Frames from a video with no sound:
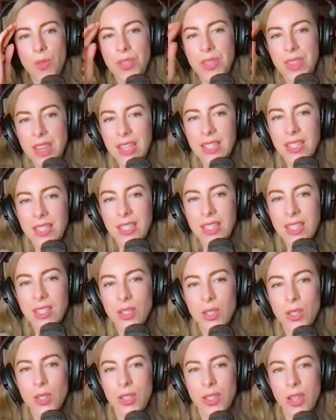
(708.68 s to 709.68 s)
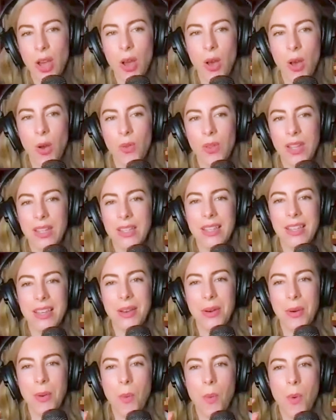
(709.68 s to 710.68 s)
this is so like,
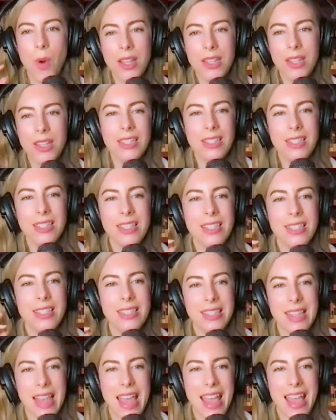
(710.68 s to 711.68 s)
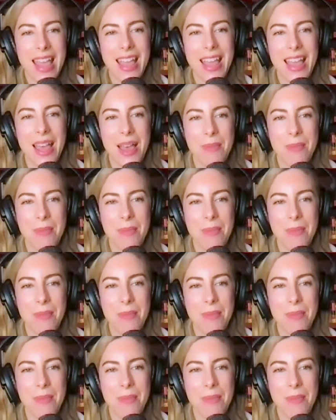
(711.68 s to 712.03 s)
what does this say